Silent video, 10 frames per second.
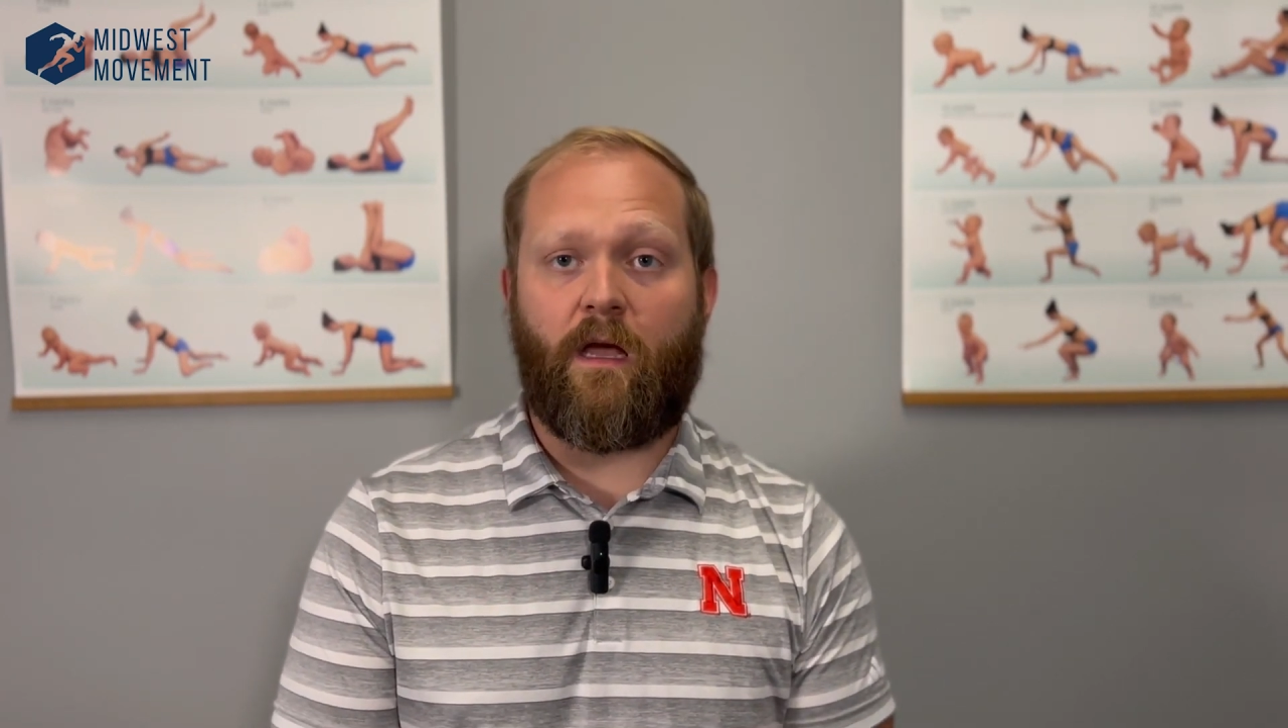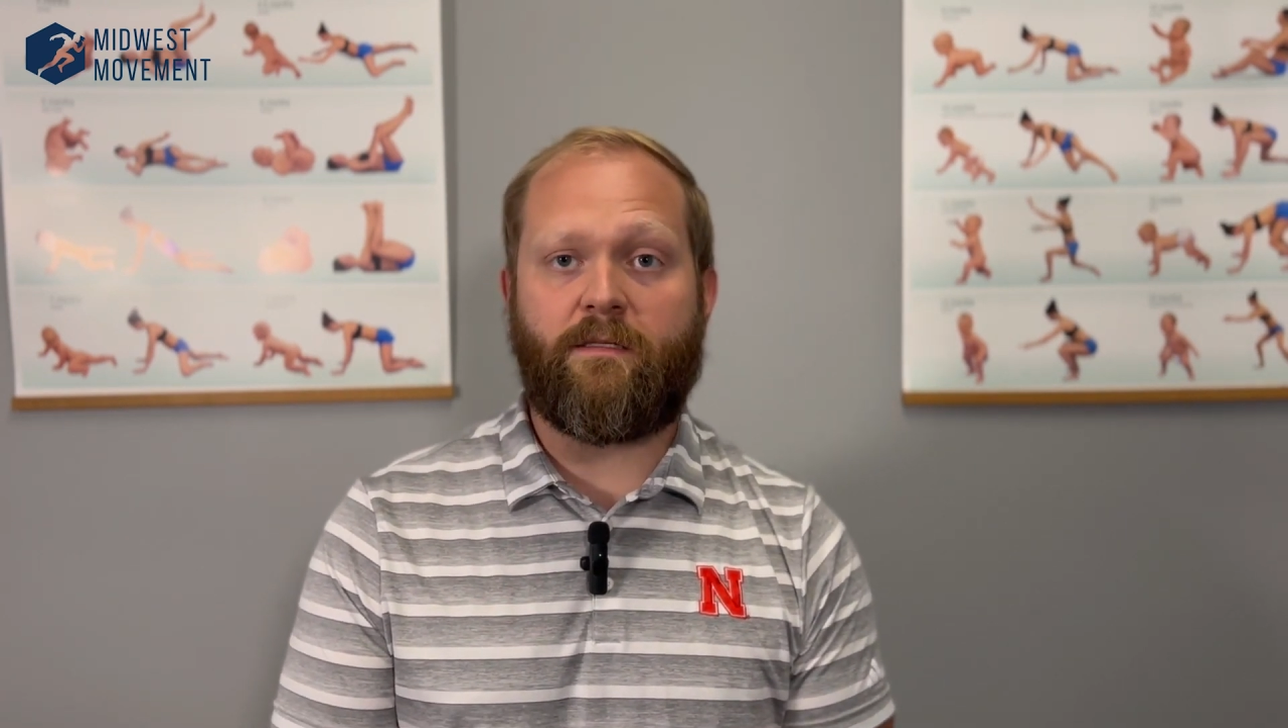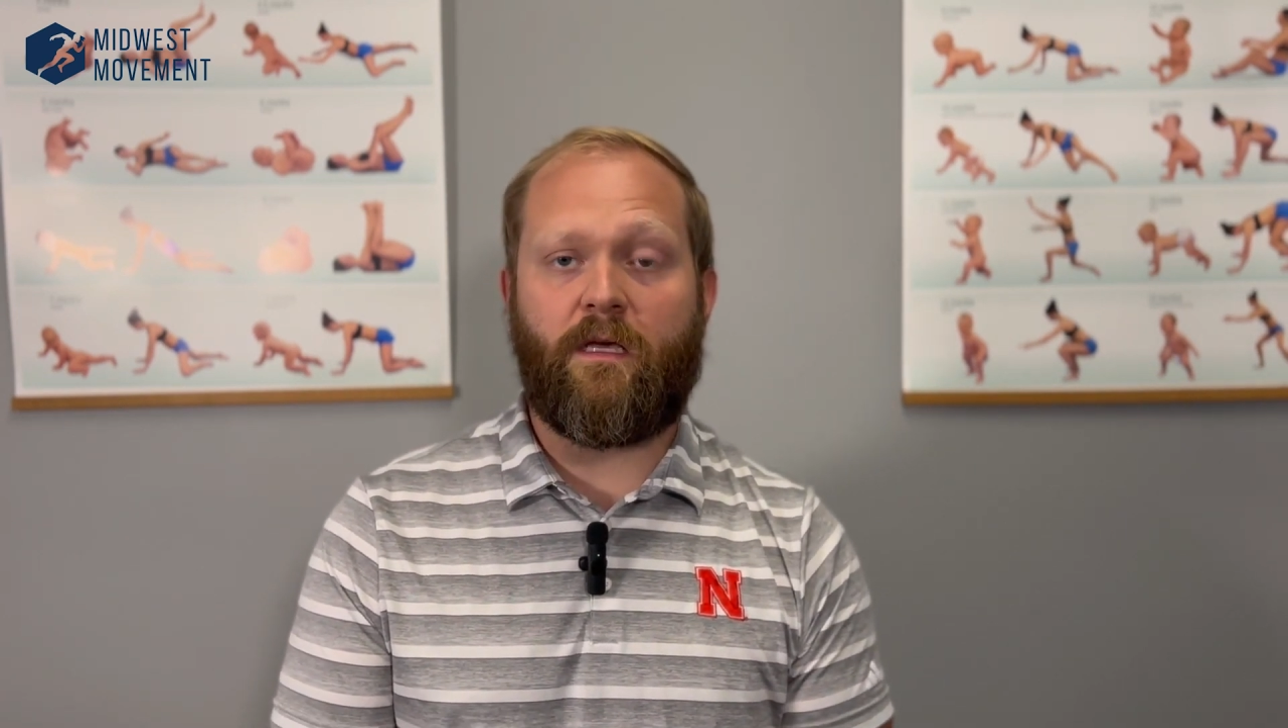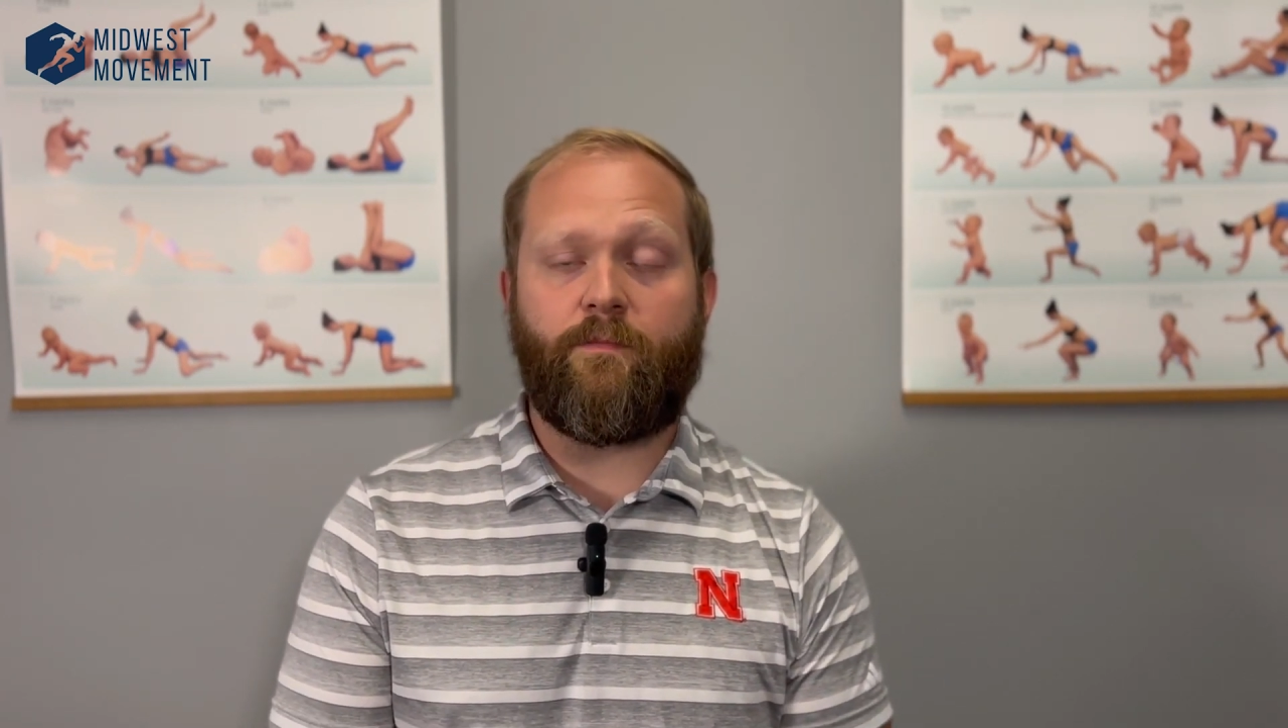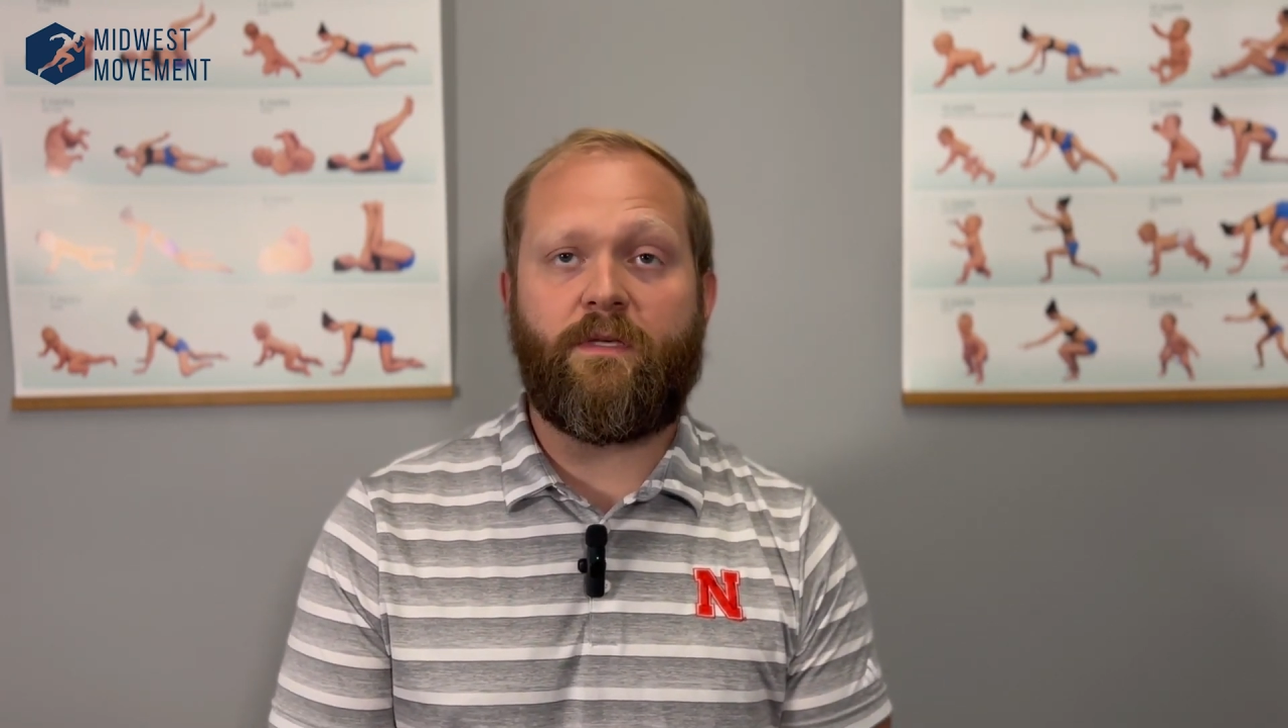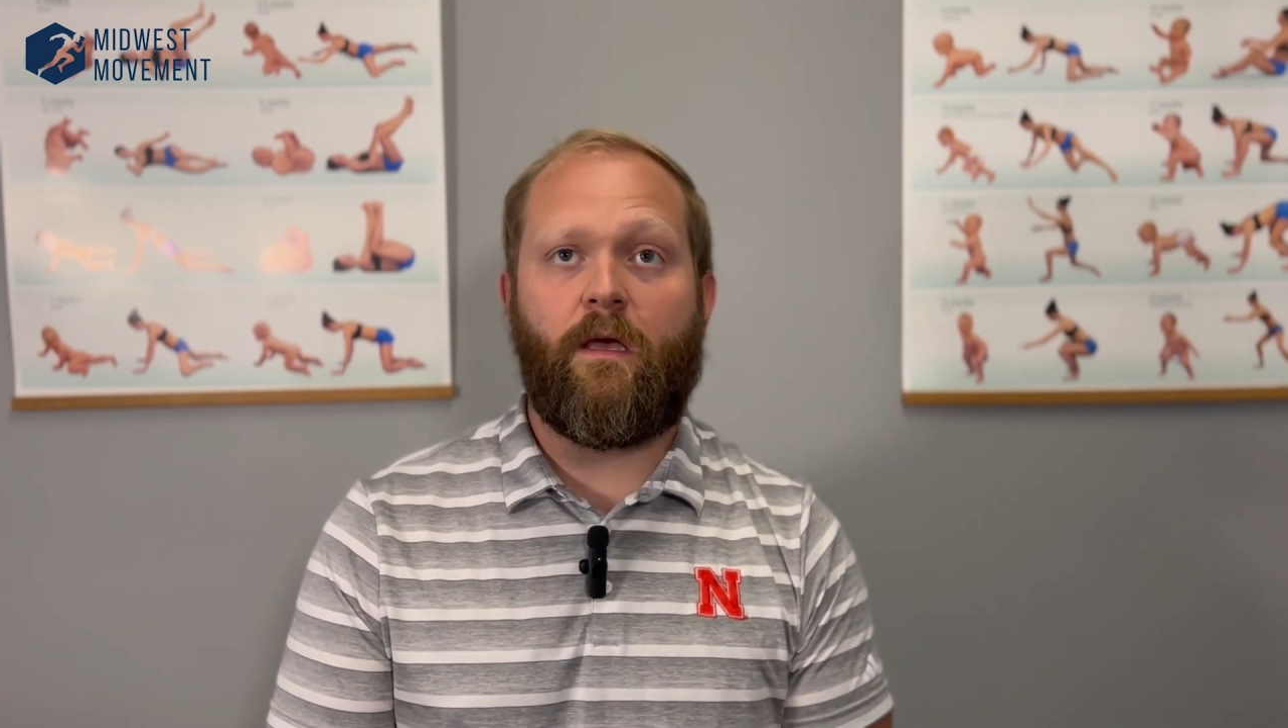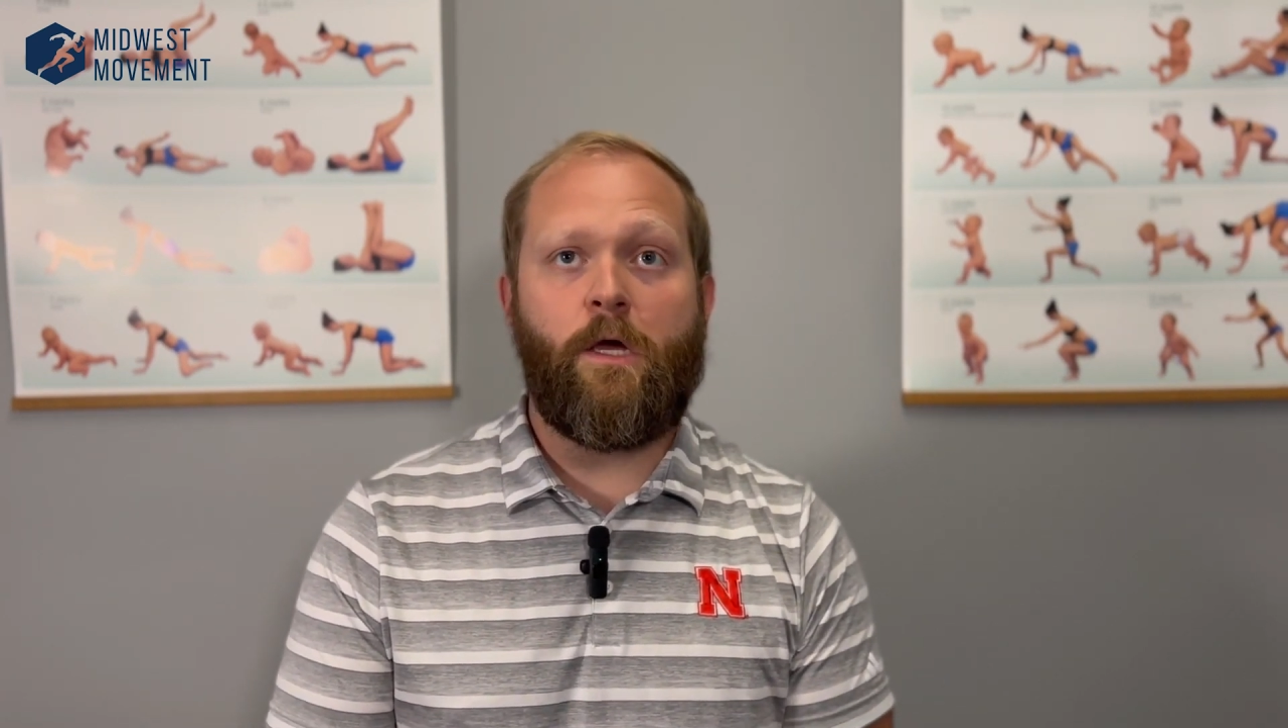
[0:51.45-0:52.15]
concepts,